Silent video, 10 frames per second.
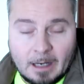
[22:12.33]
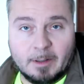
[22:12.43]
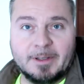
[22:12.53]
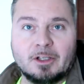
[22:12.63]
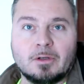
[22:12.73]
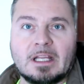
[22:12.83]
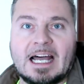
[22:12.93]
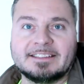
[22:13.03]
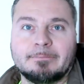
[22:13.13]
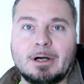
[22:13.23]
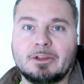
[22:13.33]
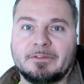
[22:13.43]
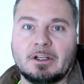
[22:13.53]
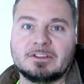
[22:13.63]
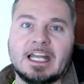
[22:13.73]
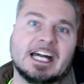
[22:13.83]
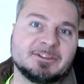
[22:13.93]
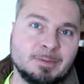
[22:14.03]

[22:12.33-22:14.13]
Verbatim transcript: I'm going to be utilizing both of those guys,